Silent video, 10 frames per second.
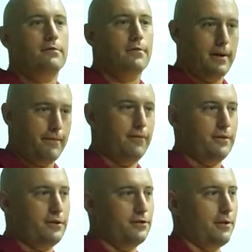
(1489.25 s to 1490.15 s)
right before
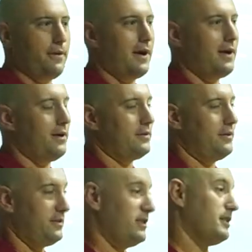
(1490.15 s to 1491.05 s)
this trip, I counted
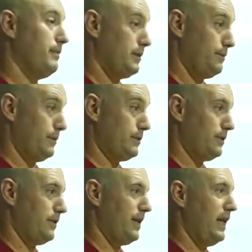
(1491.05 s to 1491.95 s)
the six months post
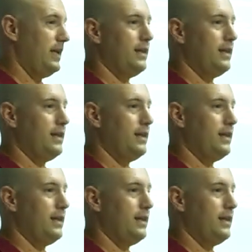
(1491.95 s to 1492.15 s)
hurricane,